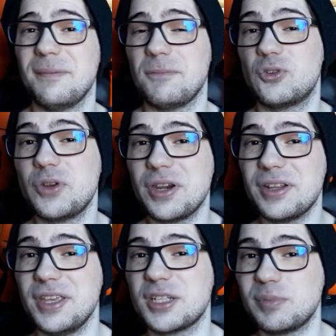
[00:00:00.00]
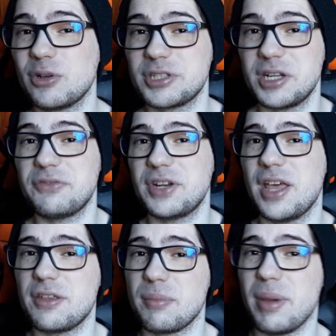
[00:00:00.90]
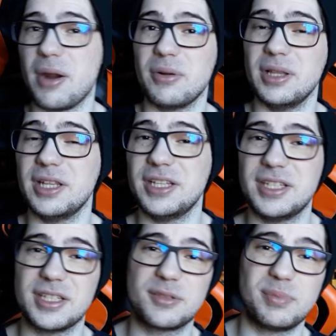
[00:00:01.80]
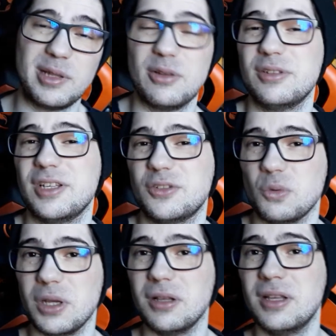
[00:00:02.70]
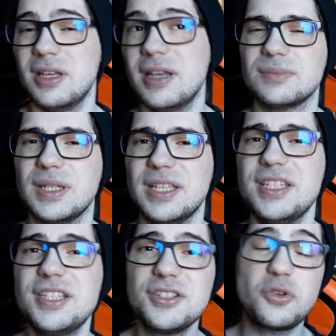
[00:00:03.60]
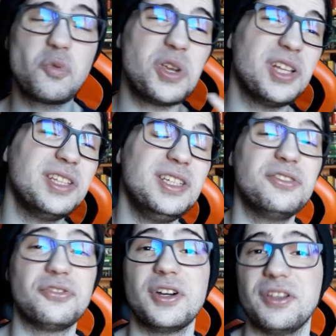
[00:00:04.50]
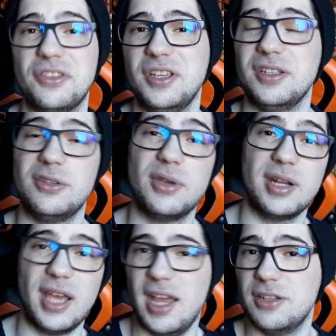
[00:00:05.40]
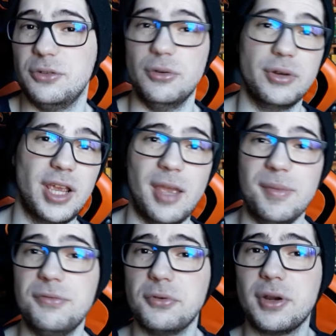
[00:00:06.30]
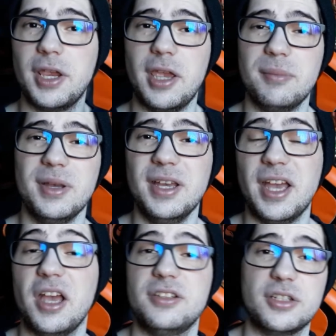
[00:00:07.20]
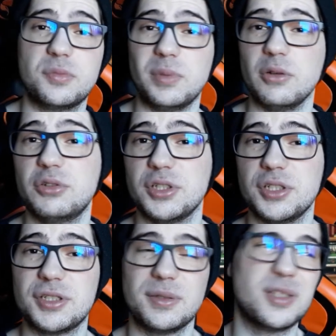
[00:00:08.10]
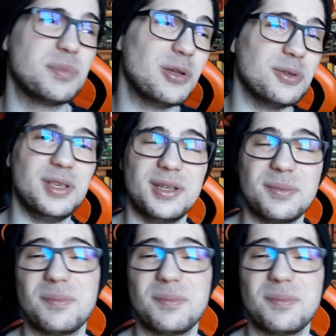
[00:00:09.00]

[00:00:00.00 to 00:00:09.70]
trigger the explosion of another barrel and it explodes as well. This is a really fun thing that you can add to your game. If your game has explosions, exploding